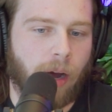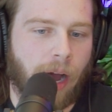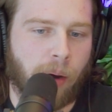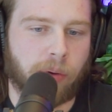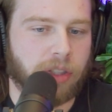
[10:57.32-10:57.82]

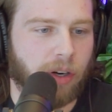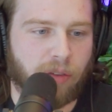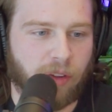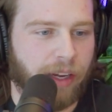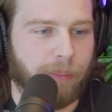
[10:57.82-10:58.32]
I was starting
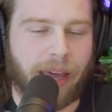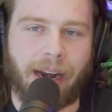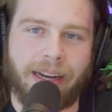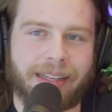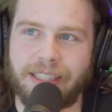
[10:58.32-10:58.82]
to feel like, man,
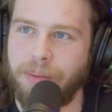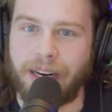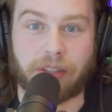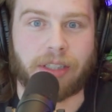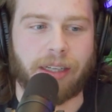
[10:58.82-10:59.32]
I need something
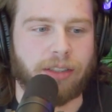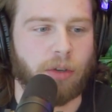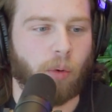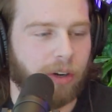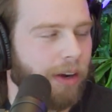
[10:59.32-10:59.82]
else to
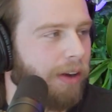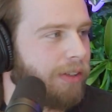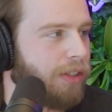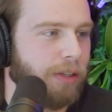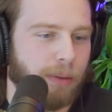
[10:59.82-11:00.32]
work
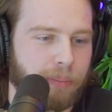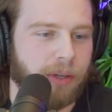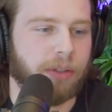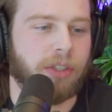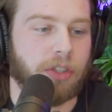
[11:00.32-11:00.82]
on, to
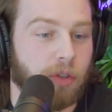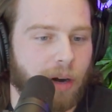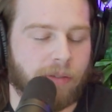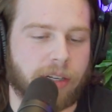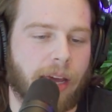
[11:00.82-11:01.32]
build, to do
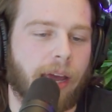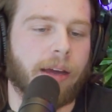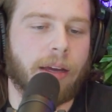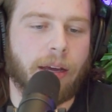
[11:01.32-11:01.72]
every day.